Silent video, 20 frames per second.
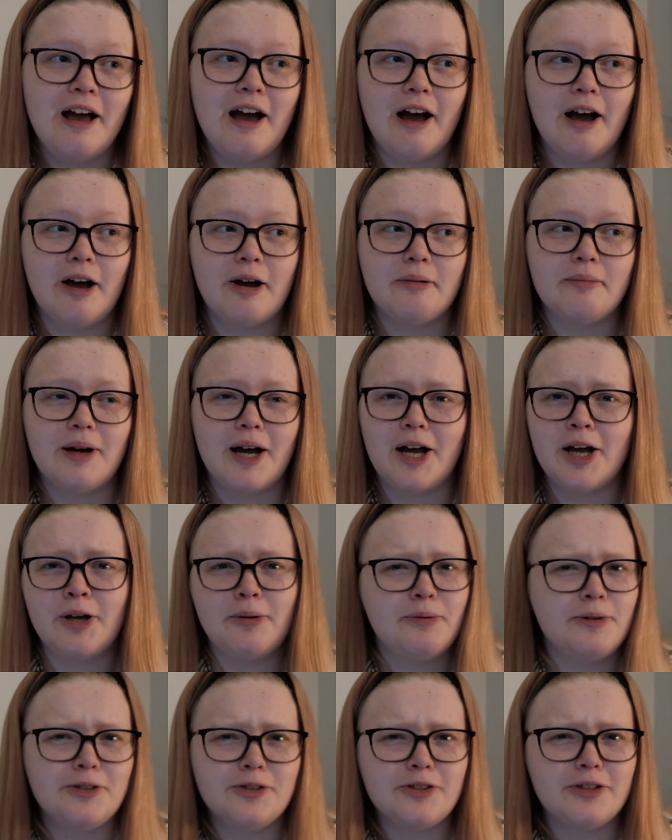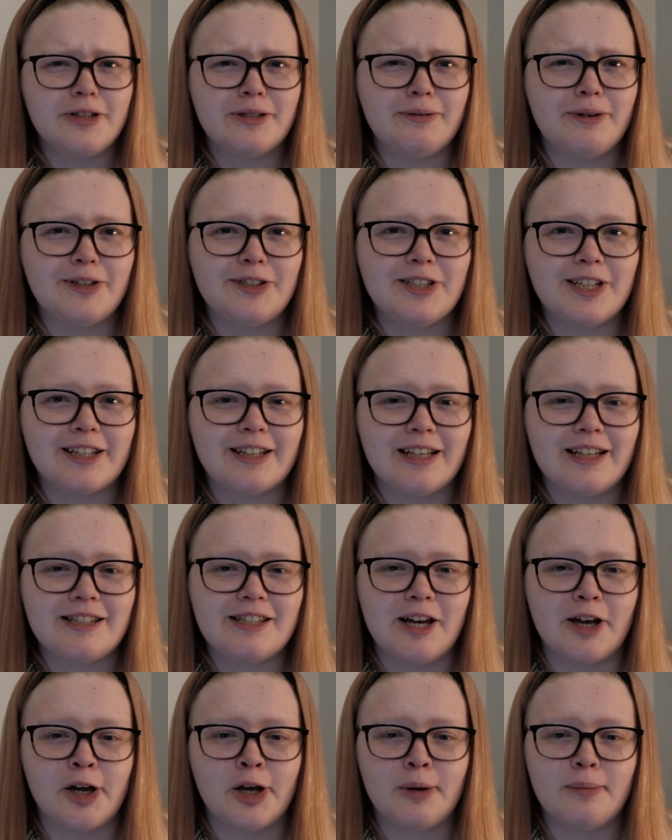I hope you enjoyed watching this.
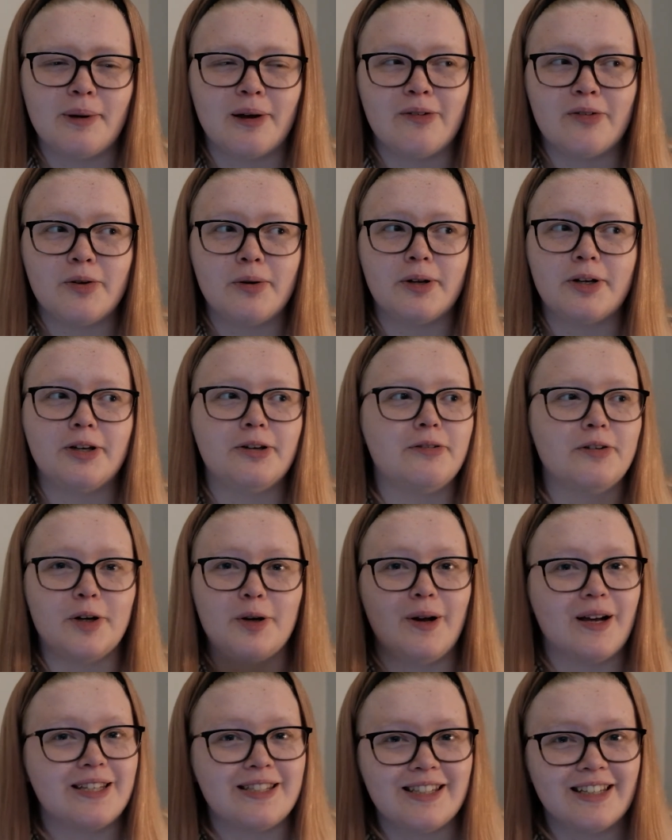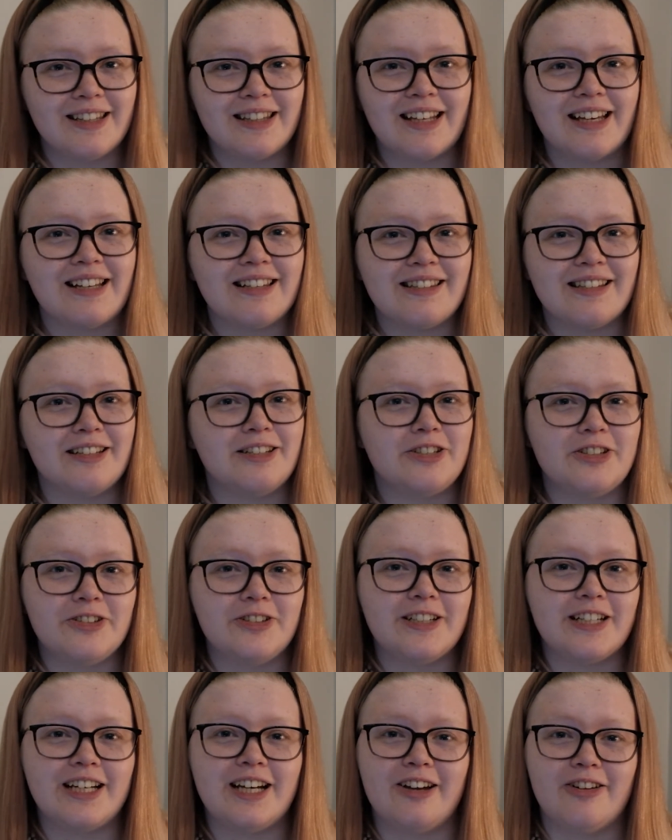I hope everyone who requested this
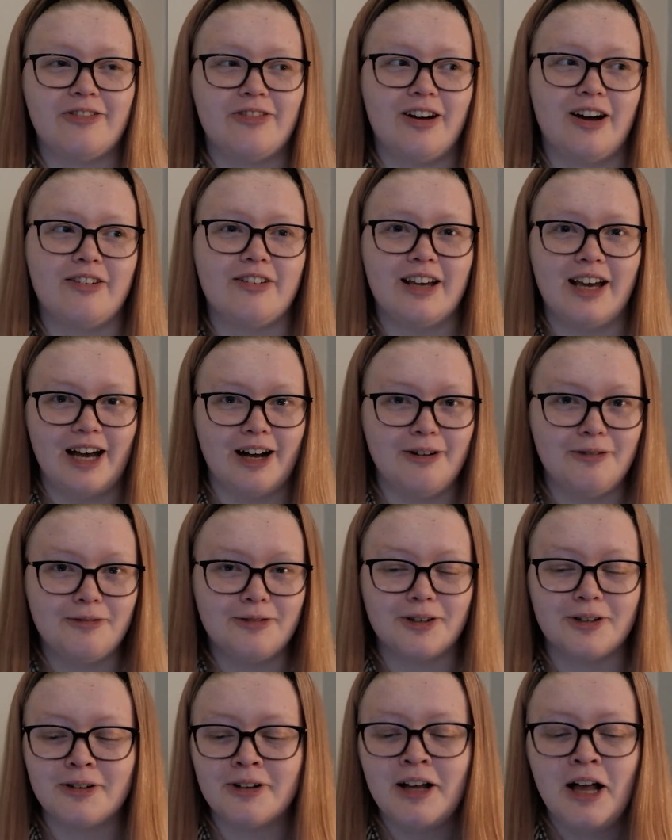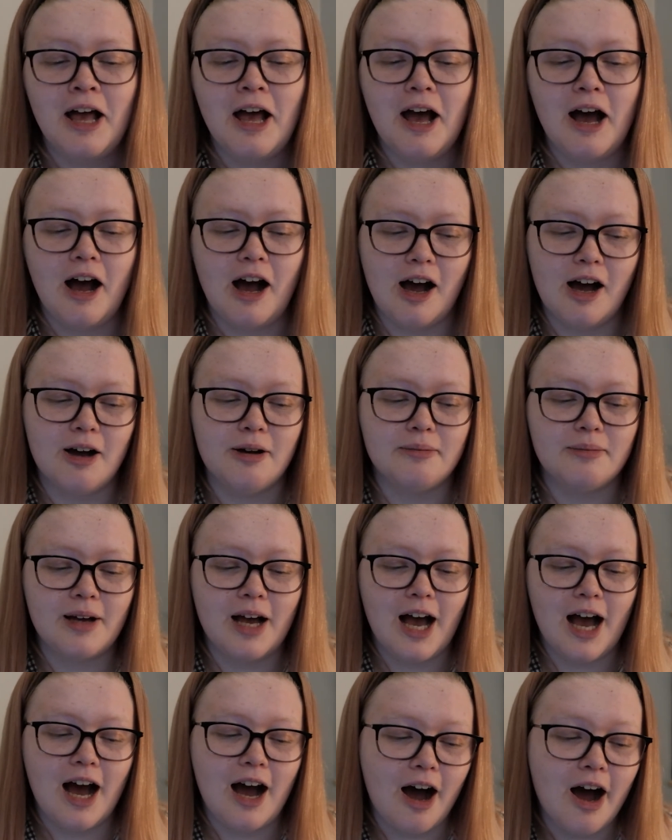enjoyed it and found it helpful. I
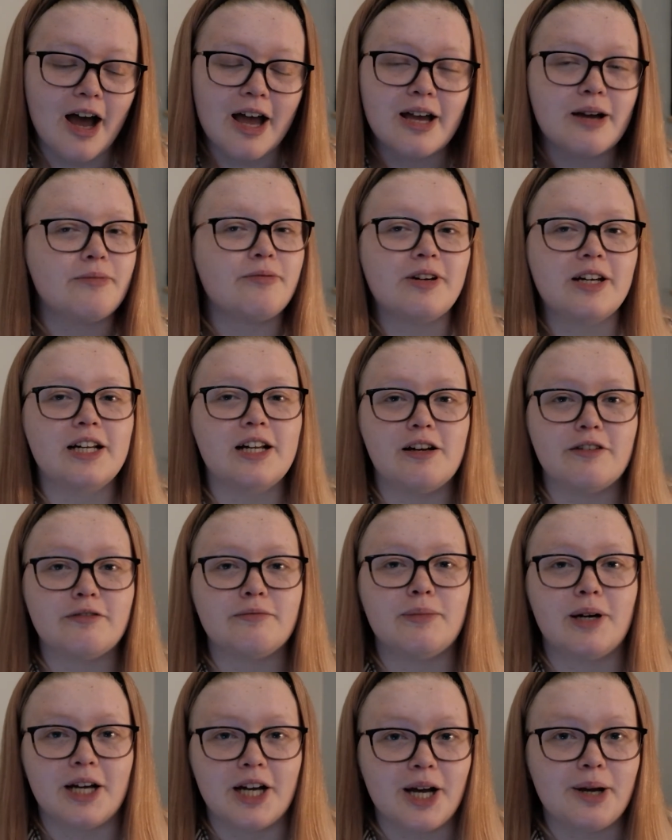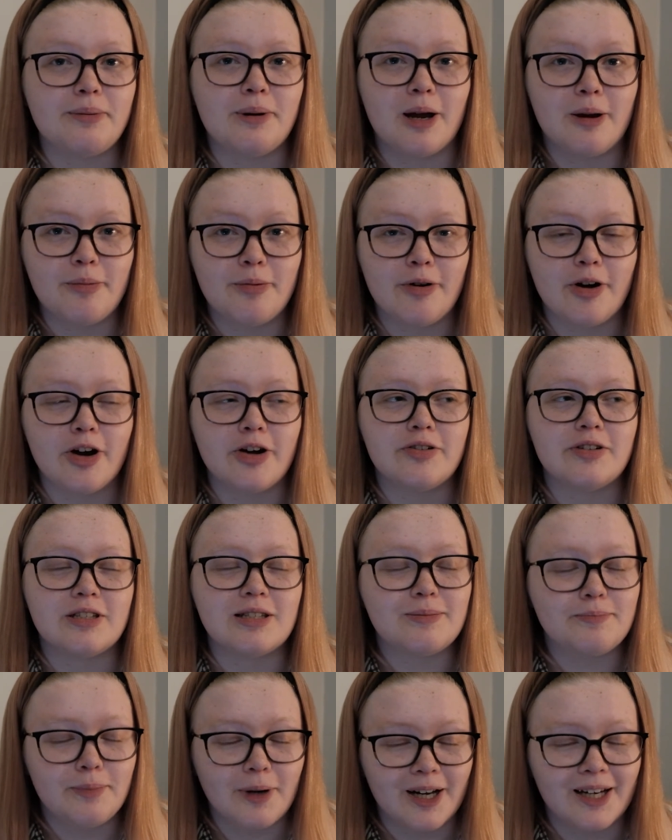am really loving my iPad Pro
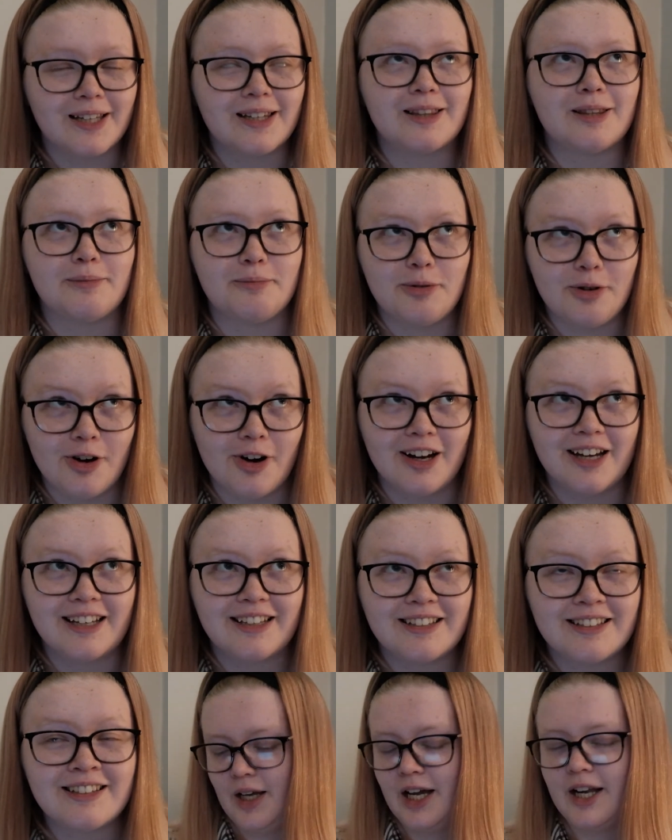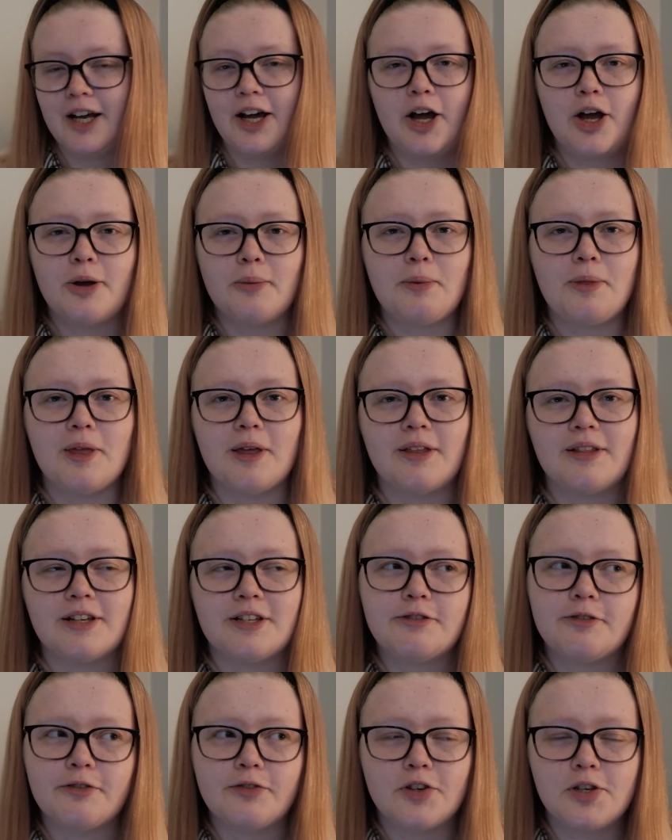despite the price, and I hope that
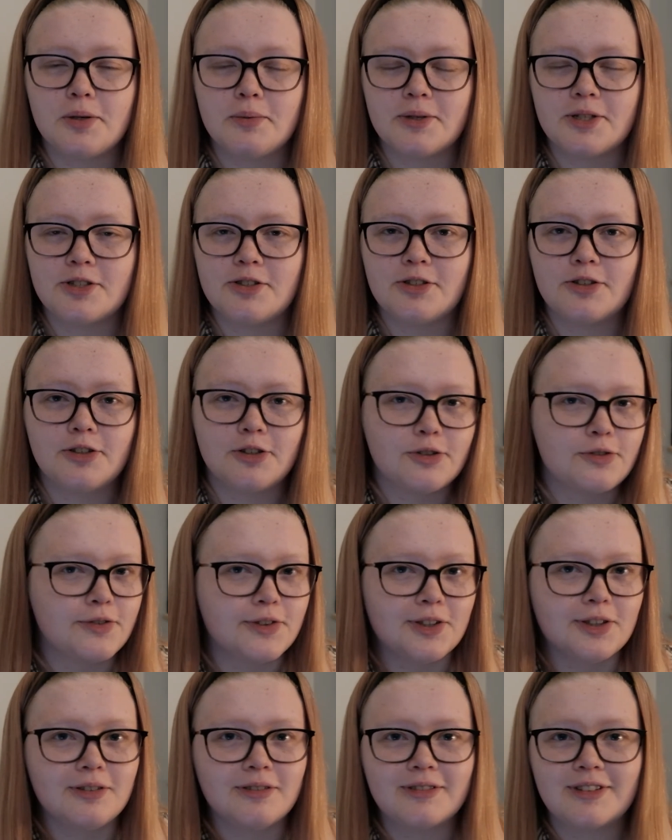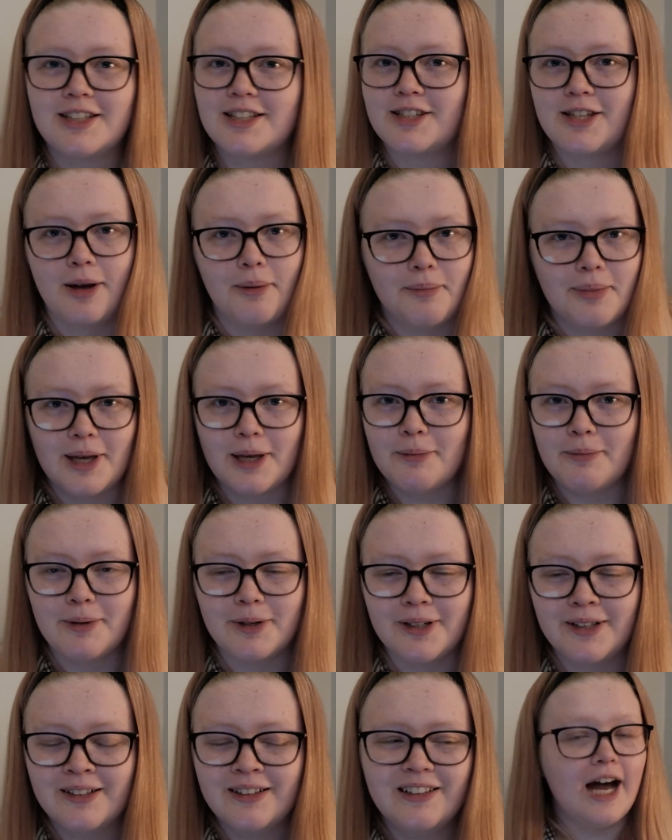this review was useful to some
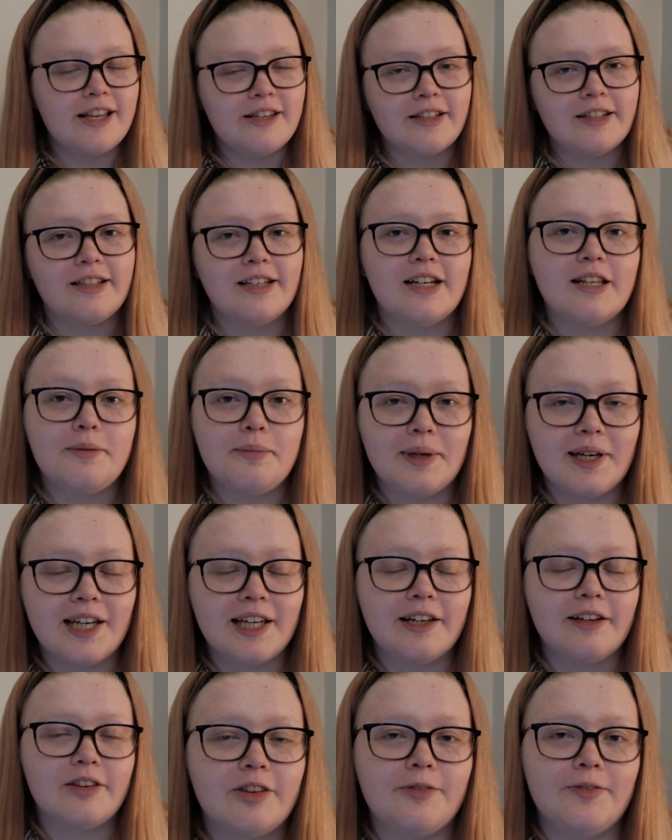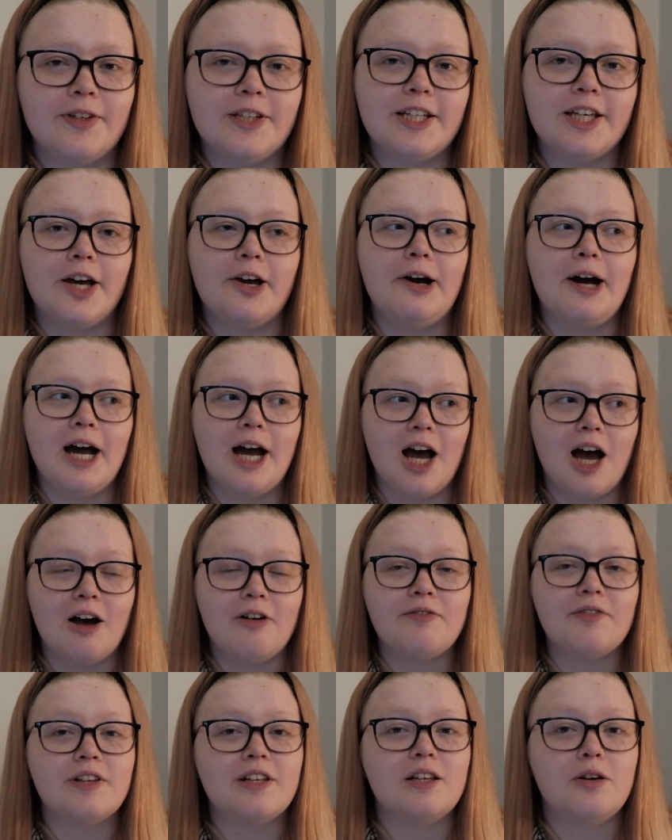people. As I said at the beginning video, I
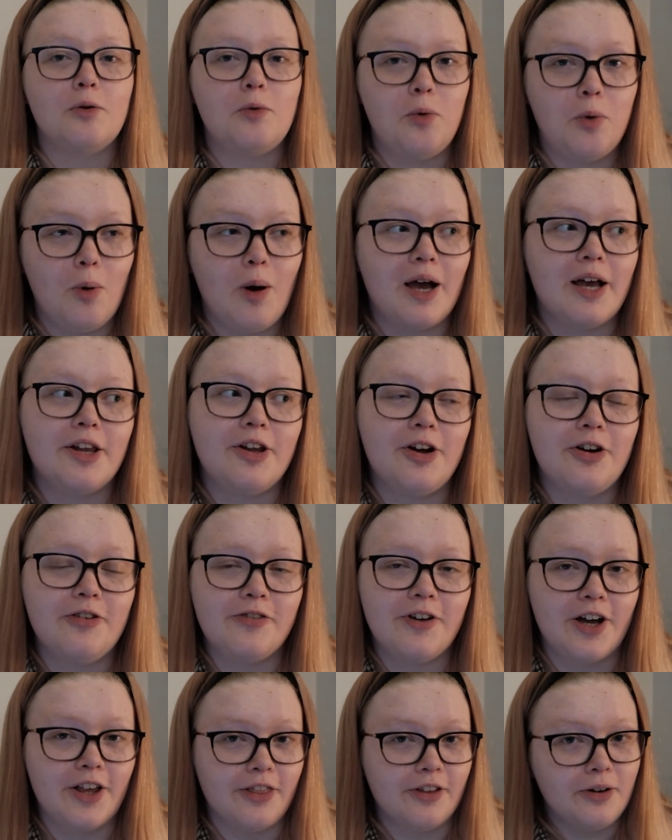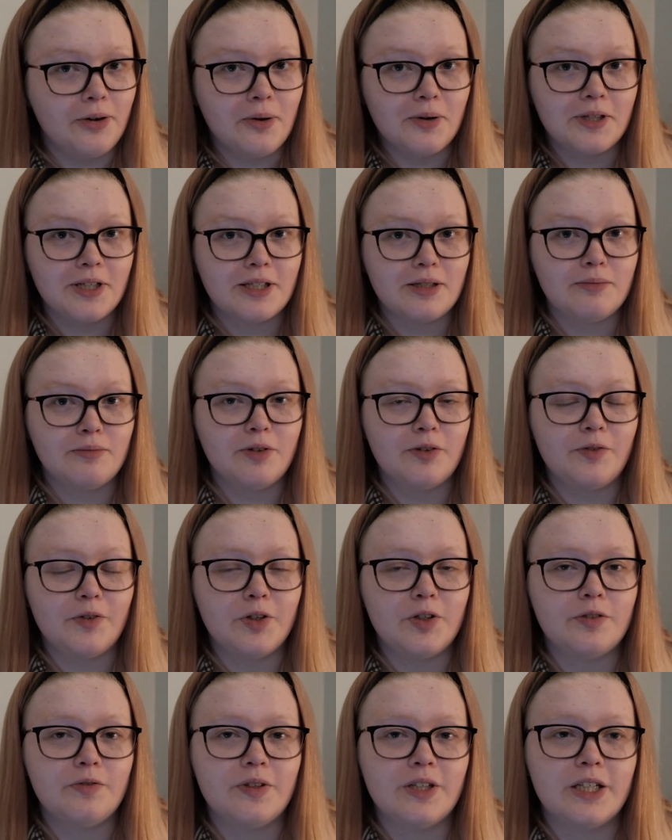have quite a lot of other autism
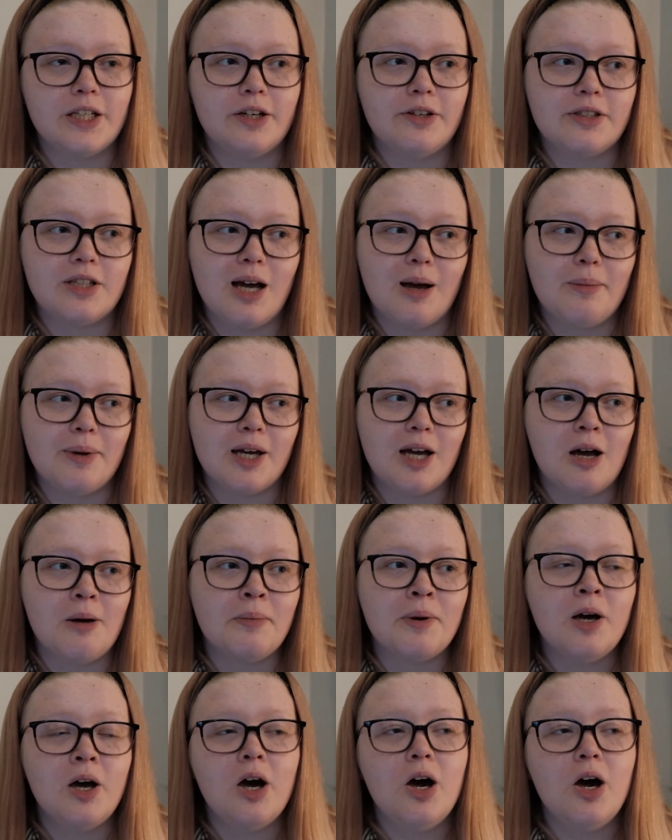reviews videos coming up.